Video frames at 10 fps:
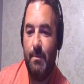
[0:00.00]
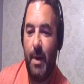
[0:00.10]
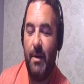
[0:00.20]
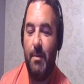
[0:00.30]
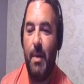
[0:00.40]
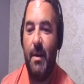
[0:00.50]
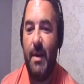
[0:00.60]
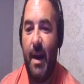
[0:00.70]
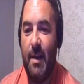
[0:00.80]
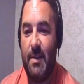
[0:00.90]
Barry
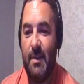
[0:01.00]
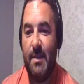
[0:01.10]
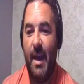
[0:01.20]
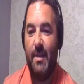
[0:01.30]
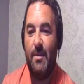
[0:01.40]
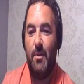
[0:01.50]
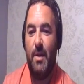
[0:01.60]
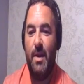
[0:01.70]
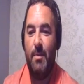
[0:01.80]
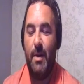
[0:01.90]
Carr says that Eto'o
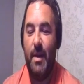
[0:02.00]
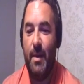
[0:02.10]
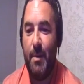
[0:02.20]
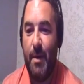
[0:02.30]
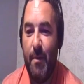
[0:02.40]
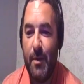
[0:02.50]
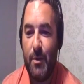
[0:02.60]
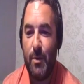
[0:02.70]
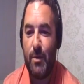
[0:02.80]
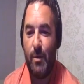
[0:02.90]
and
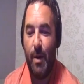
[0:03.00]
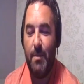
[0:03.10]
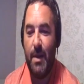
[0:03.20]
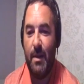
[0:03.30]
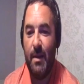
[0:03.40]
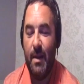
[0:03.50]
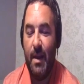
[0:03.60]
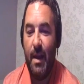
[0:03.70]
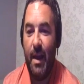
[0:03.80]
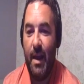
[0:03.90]
Ibrahimovic was a swap deal.
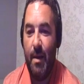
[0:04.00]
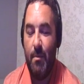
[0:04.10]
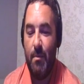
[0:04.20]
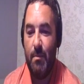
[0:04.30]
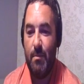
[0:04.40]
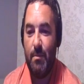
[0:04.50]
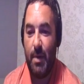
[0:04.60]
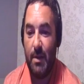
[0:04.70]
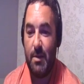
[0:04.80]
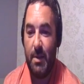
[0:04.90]

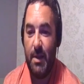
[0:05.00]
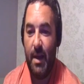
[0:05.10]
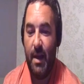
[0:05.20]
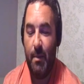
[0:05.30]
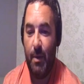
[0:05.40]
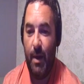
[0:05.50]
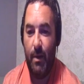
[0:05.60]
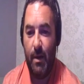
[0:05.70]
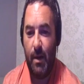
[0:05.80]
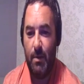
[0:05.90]
Possibly, yeah. But how
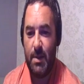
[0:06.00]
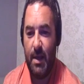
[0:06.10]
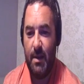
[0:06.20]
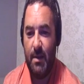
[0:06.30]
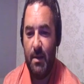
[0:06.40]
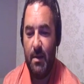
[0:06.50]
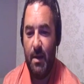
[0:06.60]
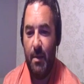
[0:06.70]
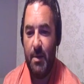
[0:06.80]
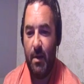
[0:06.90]
long ago was that?
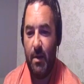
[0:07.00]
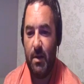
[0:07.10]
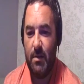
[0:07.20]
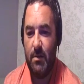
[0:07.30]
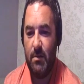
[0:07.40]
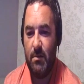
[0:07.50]
Are we talking?